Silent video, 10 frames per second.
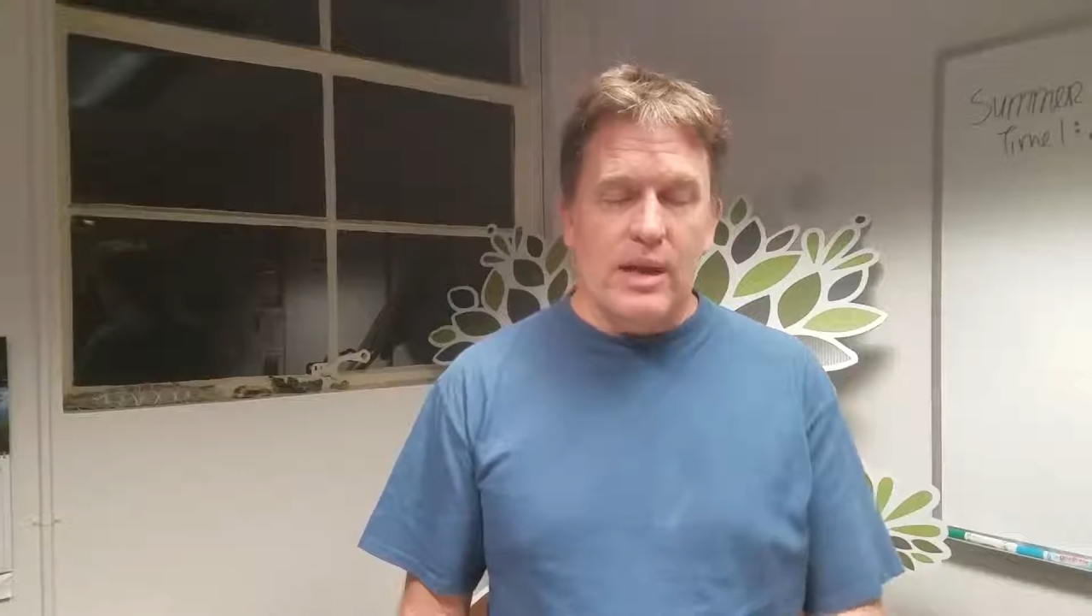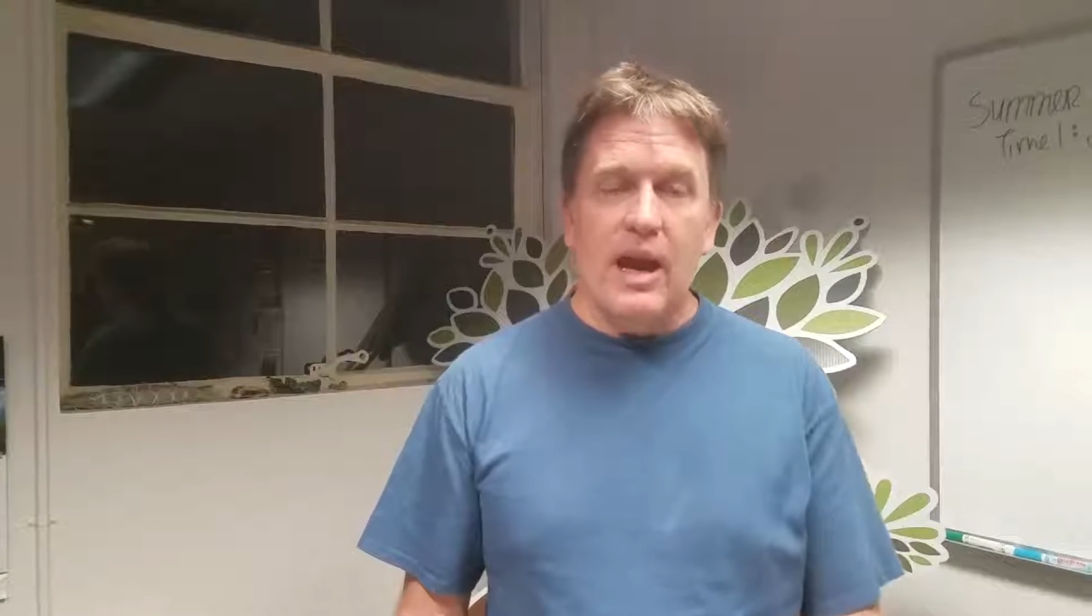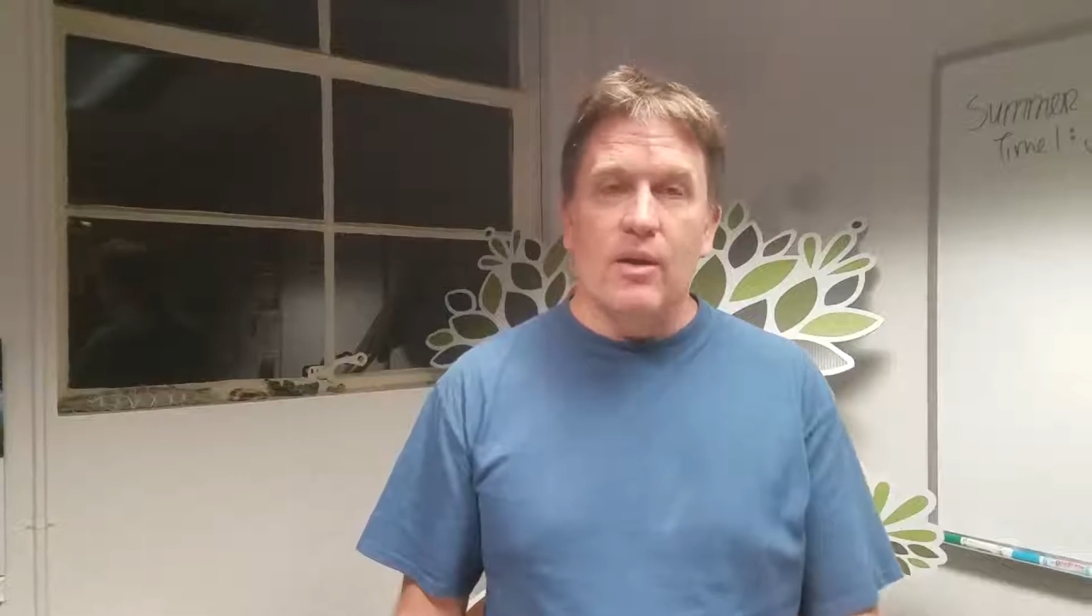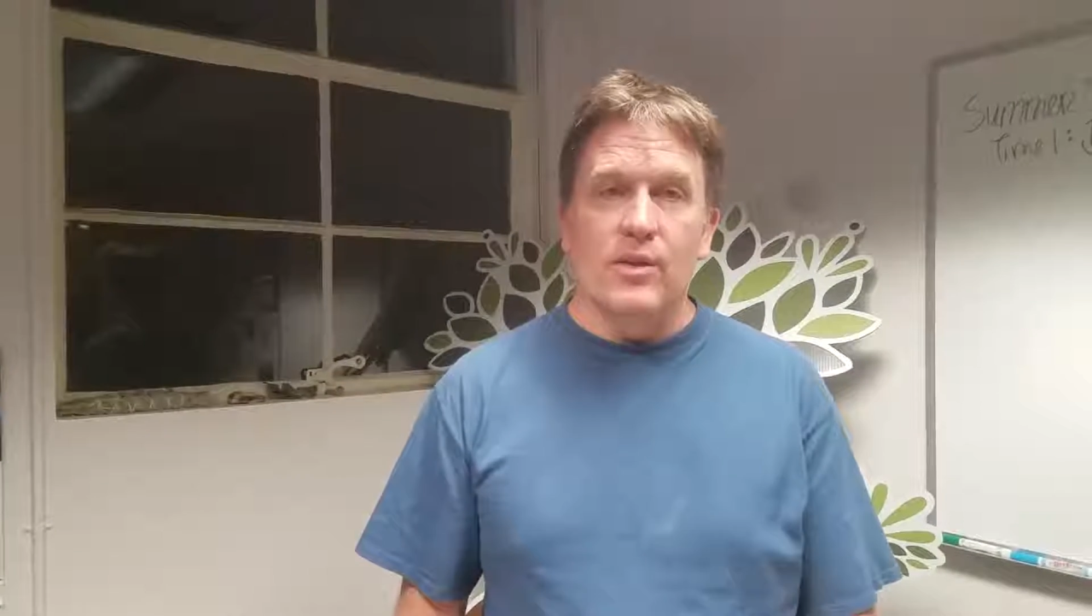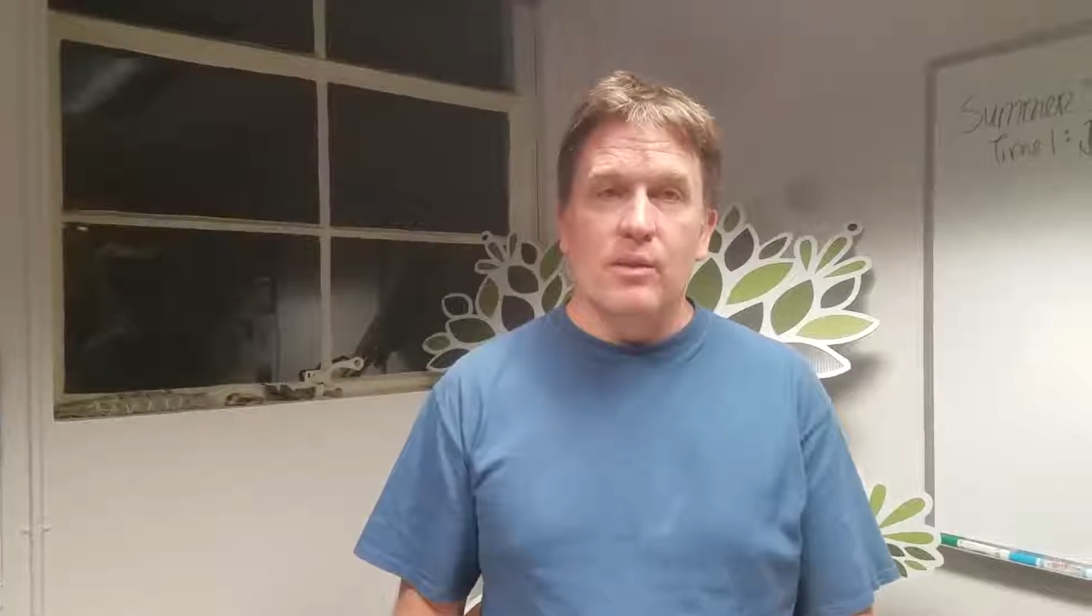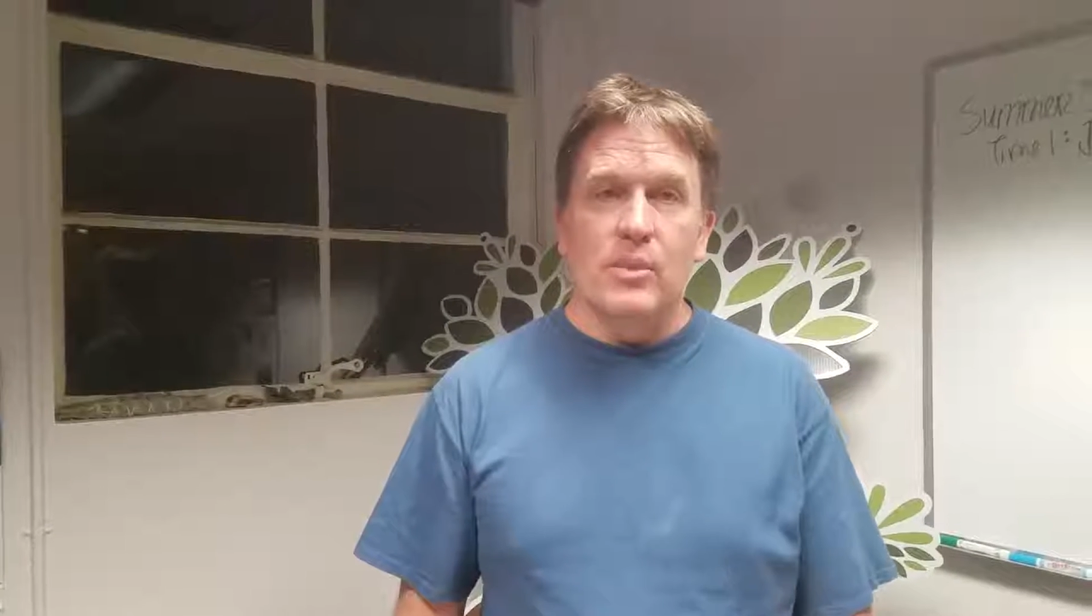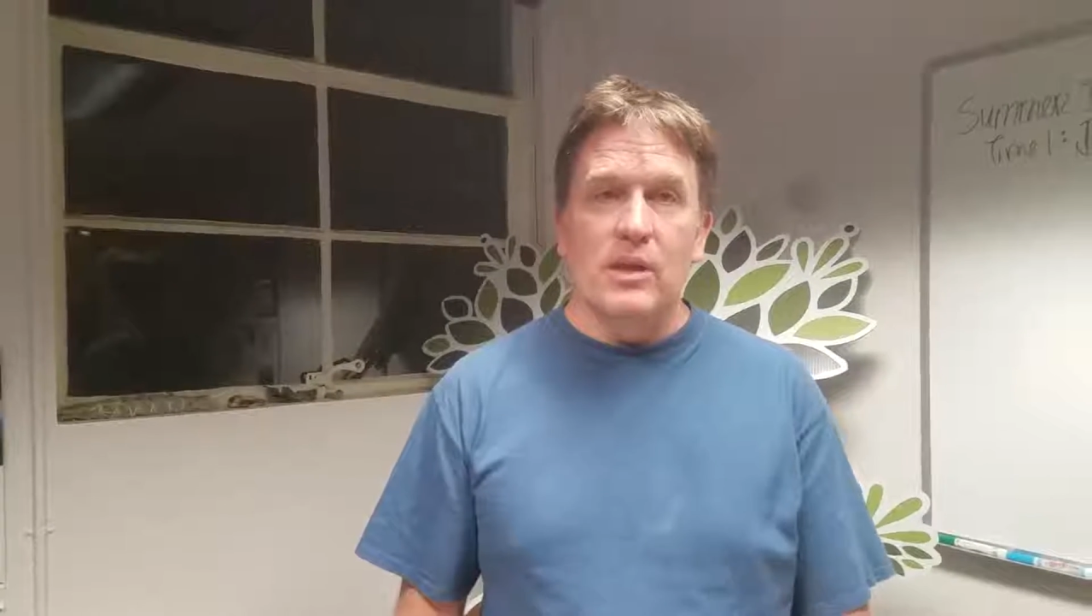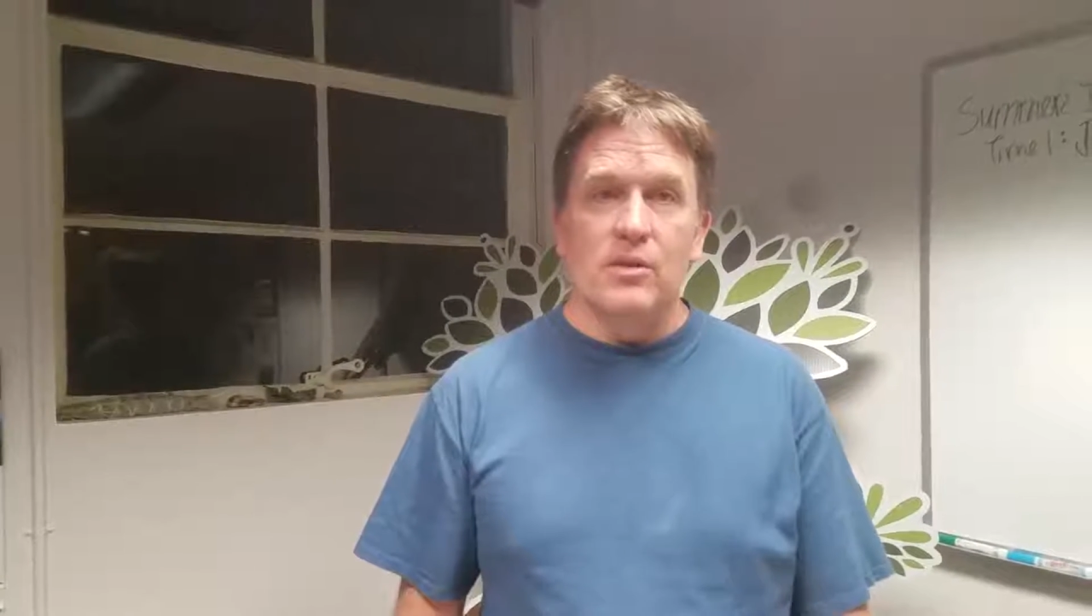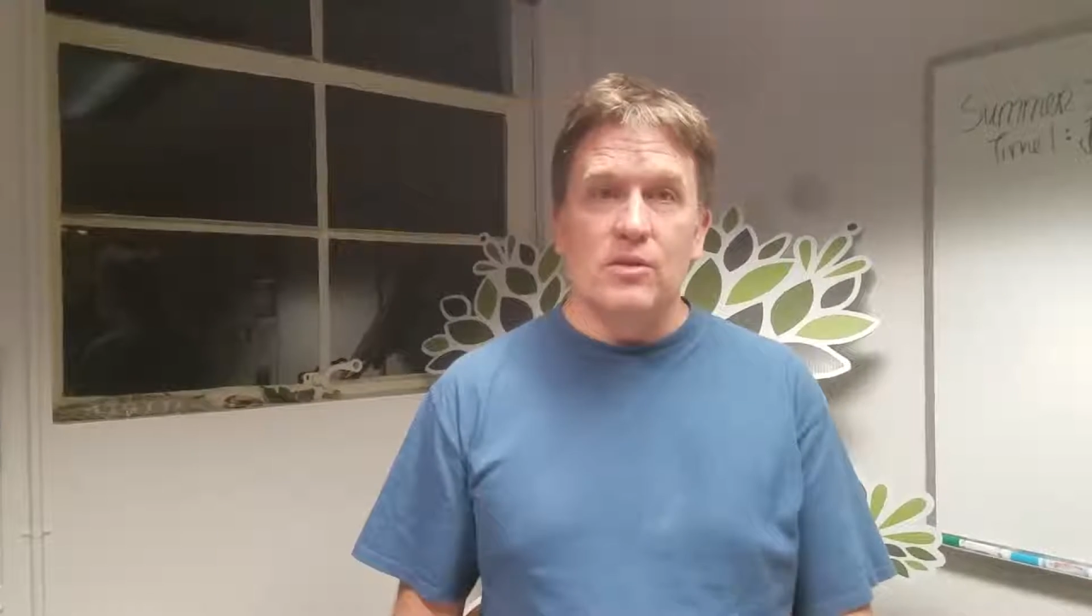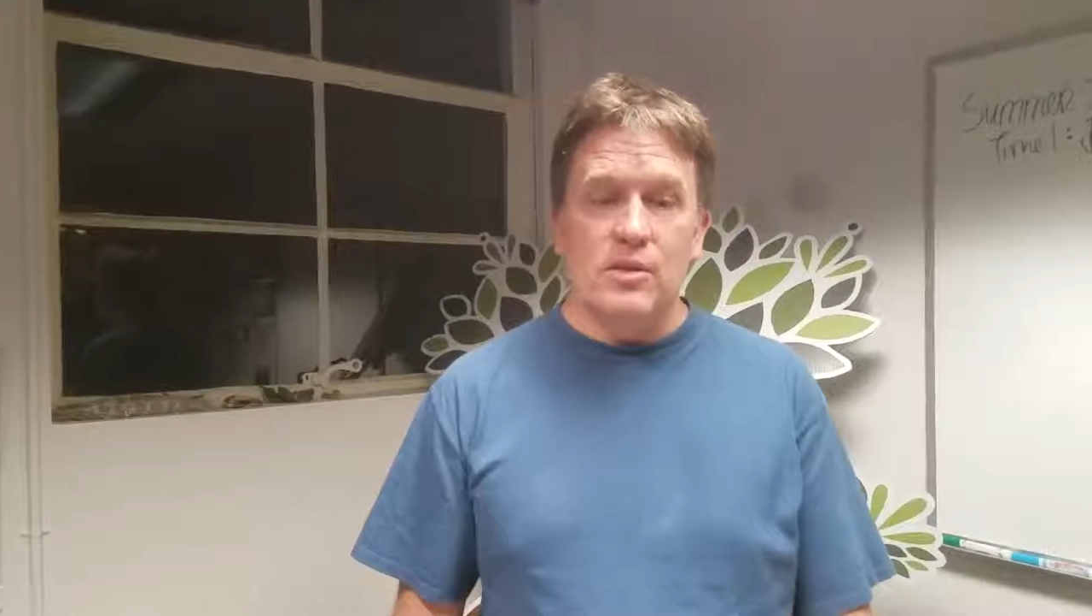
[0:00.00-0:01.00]
healthy
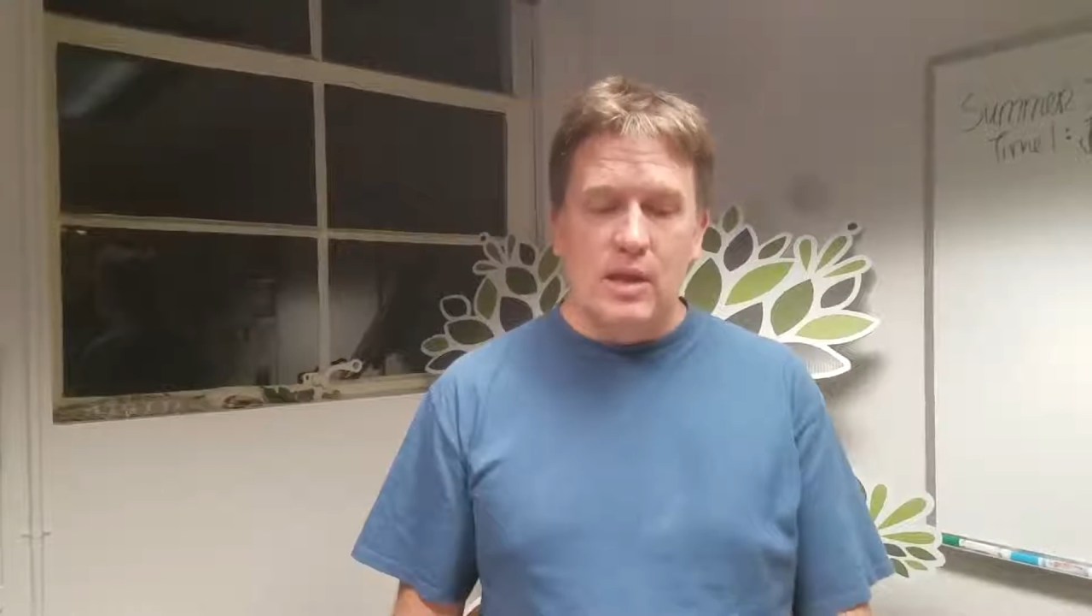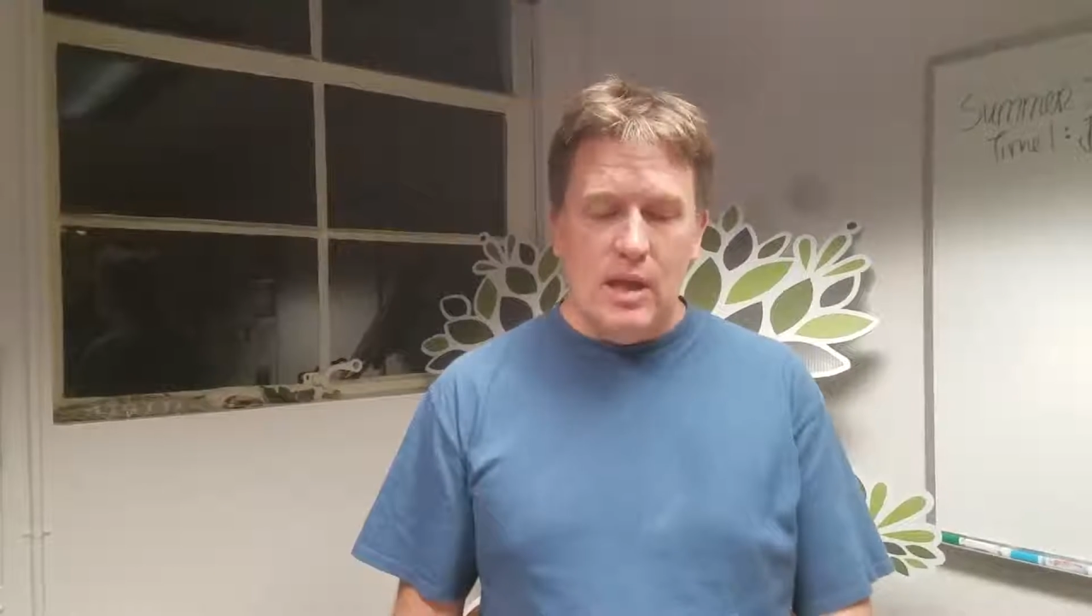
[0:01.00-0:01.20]
meals.